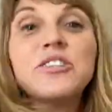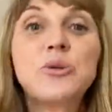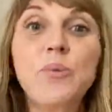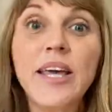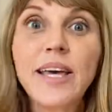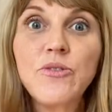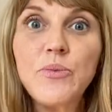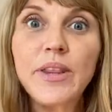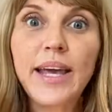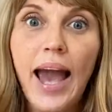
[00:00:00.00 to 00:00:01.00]
So we can
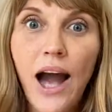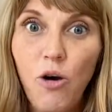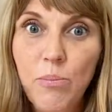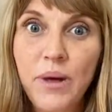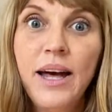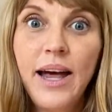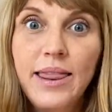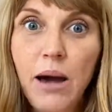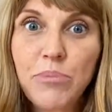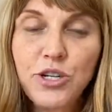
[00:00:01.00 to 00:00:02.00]
really help
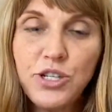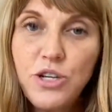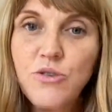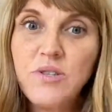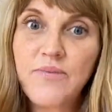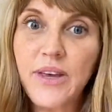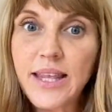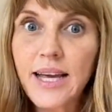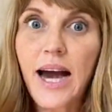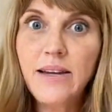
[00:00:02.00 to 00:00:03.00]
that person who's
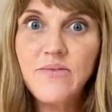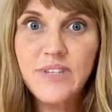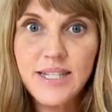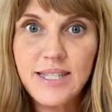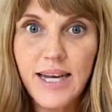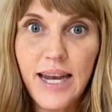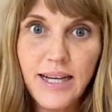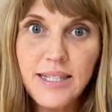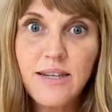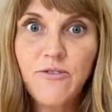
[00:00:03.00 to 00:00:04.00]
feeling kind of
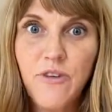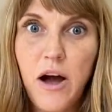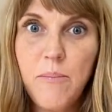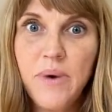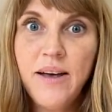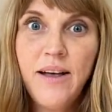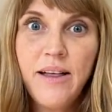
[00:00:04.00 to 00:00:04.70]
disconnected from